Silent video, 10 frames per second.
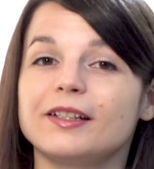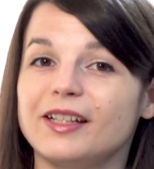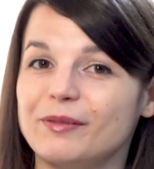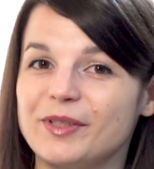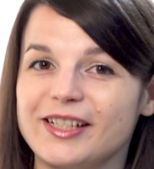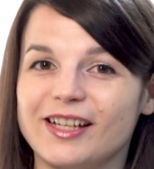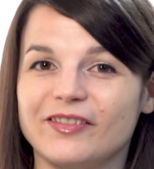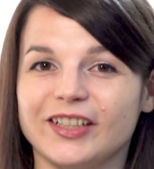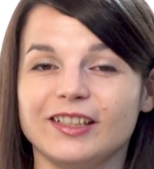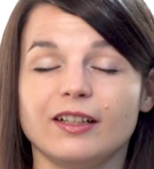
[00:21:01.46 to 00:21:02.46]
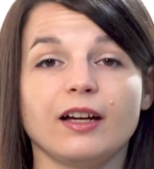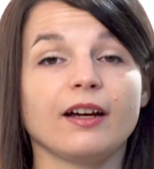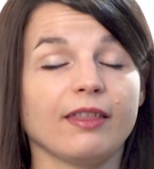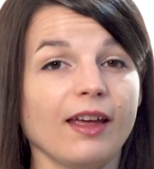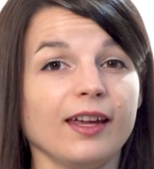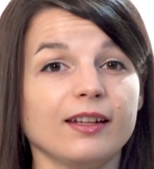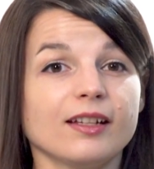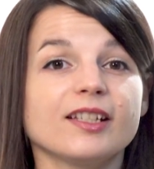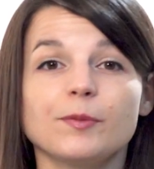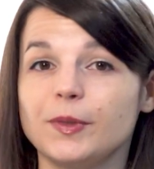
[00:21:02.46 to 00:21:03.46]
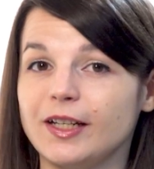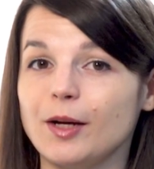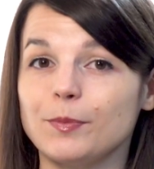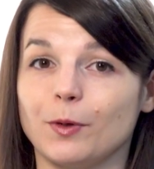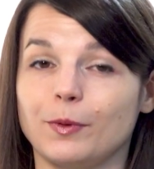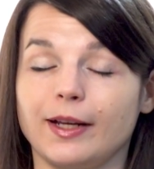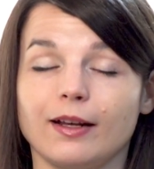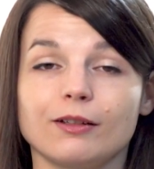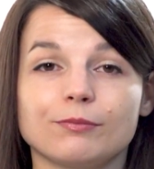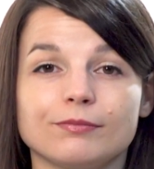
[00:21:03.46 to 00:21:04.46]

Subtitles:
Number 7, then speed up your reading.